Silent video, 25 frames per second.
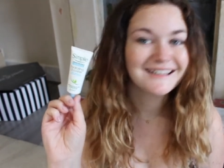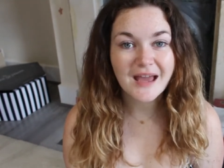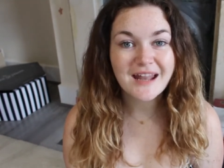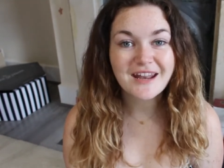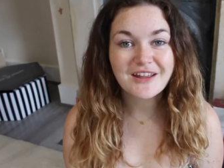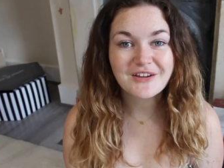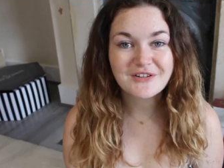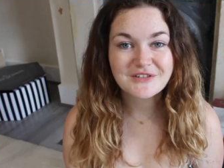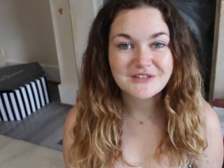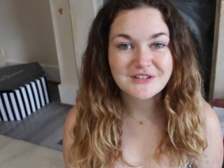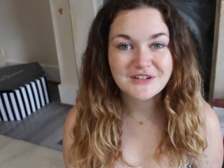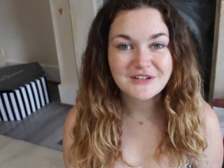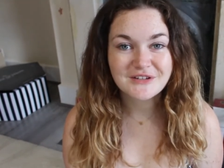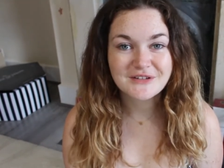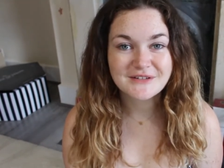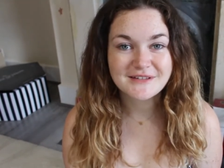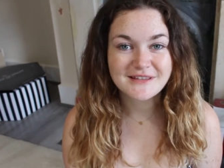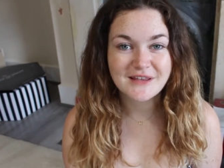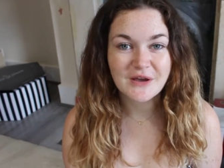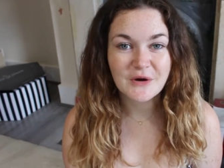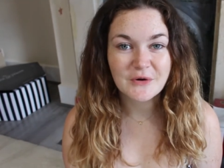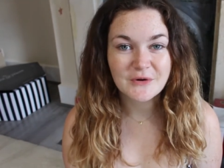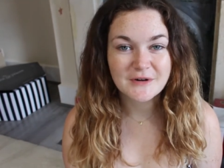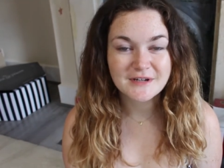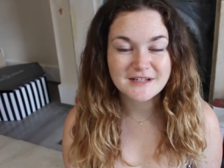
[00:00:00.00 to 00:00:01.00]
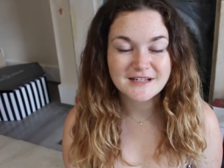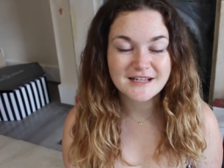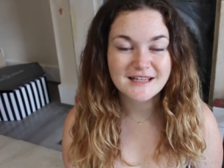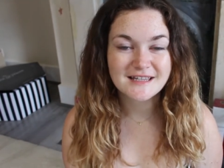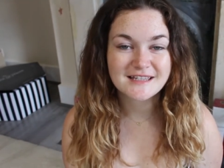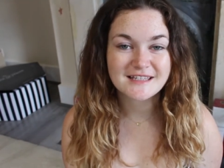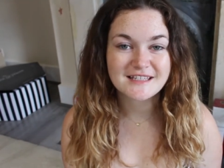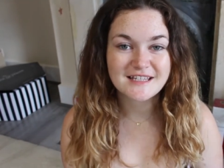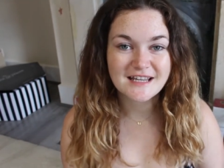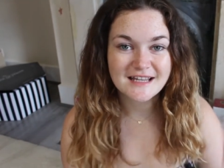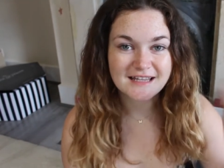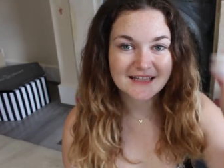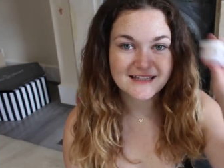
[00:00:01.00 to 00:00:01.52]
and I also used the
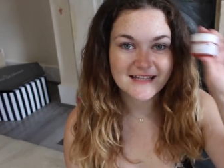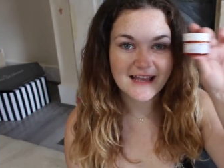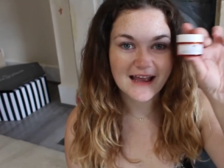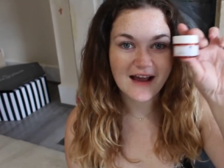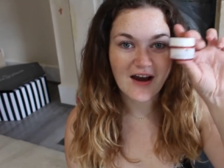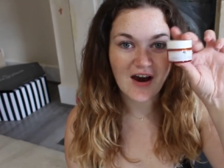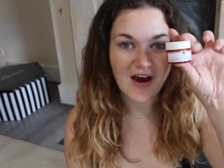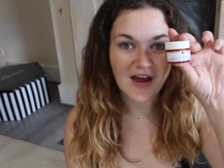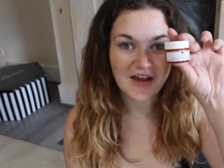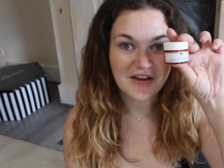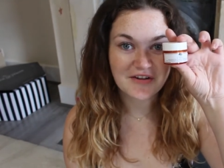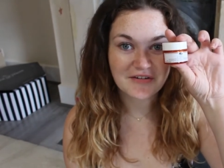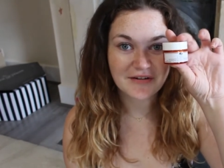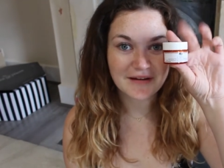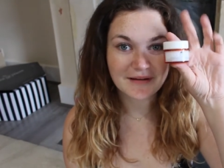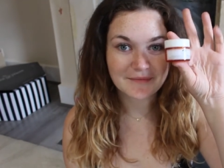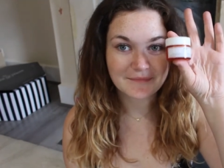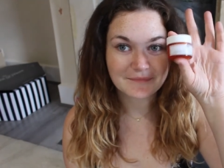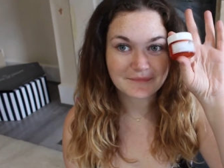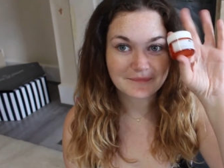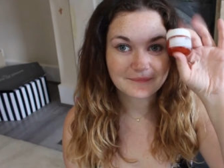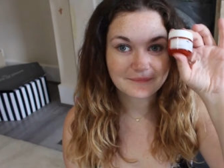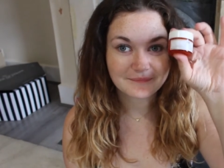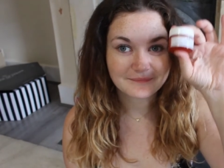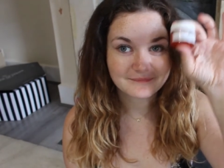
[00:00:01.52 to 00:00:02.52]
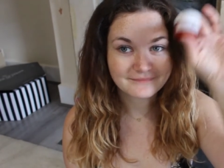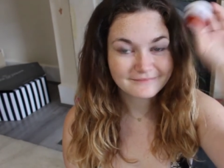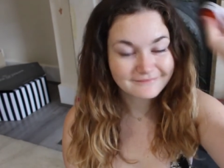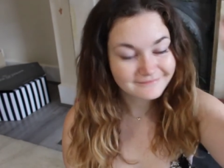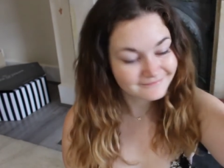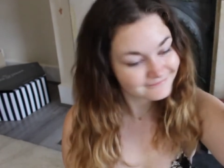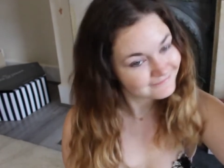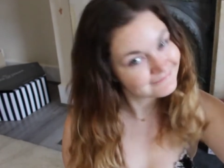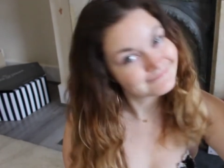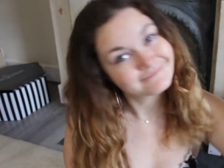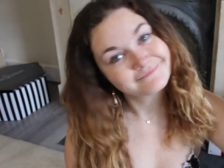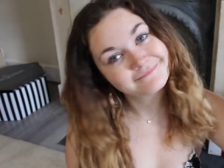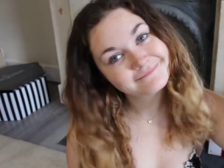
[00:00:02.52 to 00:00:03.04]
Origins Ginseng Eye Cream.
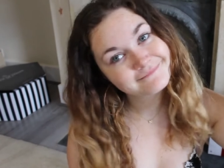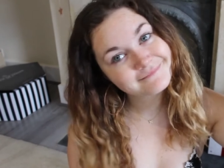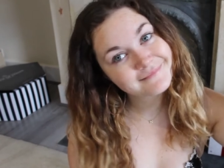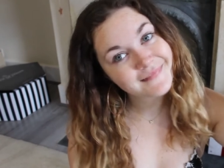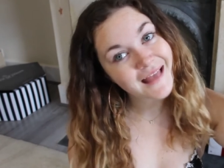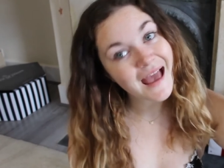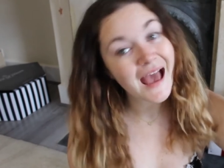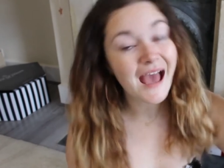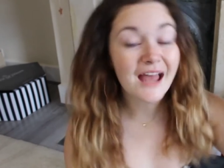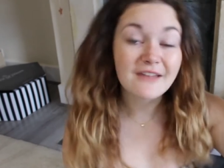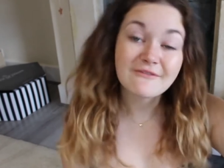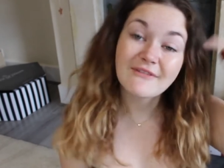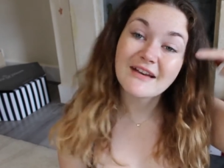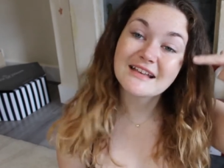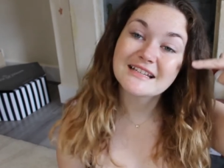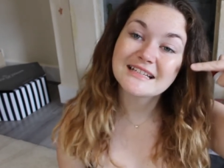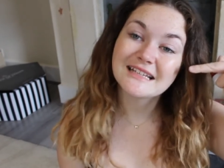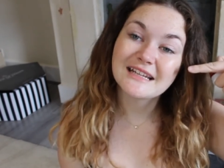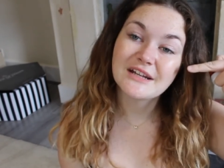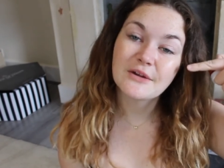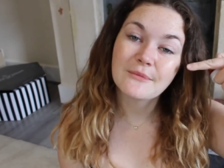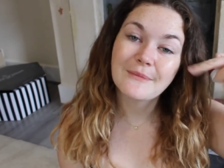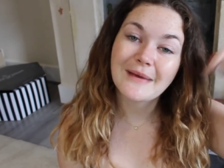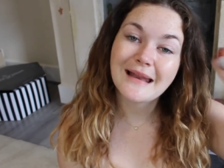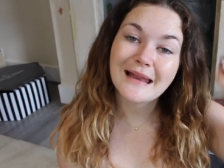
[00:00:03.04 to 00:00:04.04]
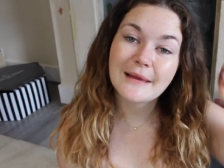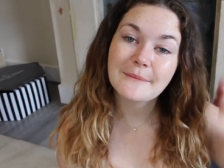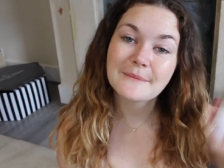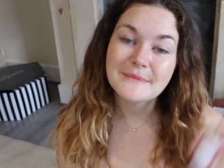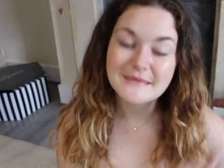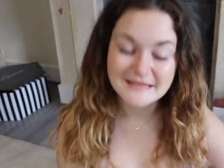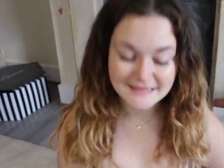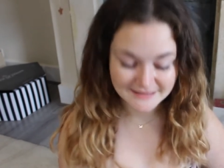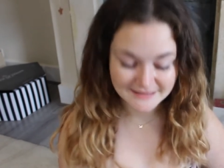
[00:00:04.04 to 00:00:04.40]
And Vaseline on my lips.